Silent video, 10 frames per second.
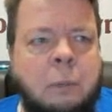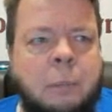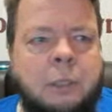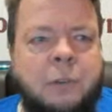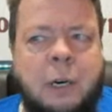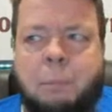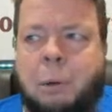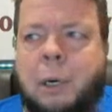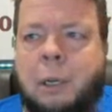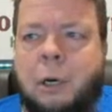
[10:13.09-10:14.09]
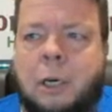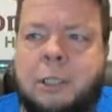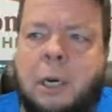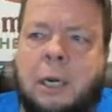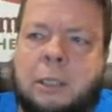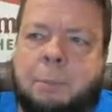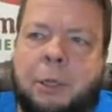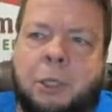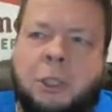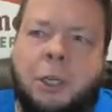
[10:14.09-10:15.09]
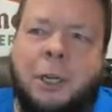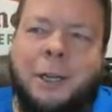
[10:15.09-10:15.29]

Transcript: But it's very pretty. You're going to see lots of pictures.